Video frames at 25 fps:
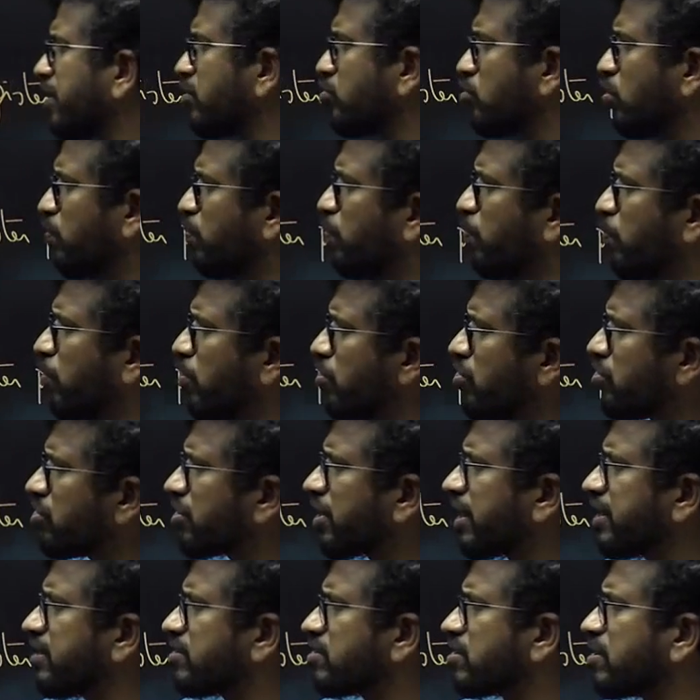So push
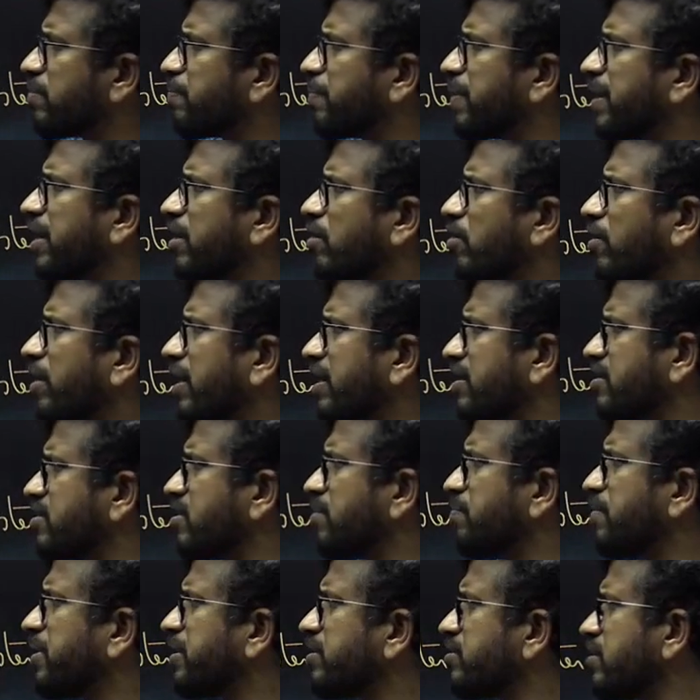register pair or
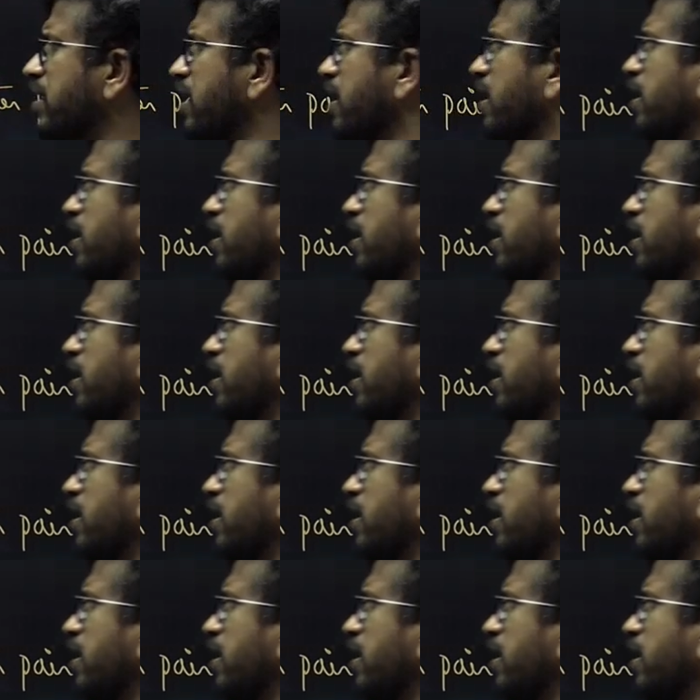register means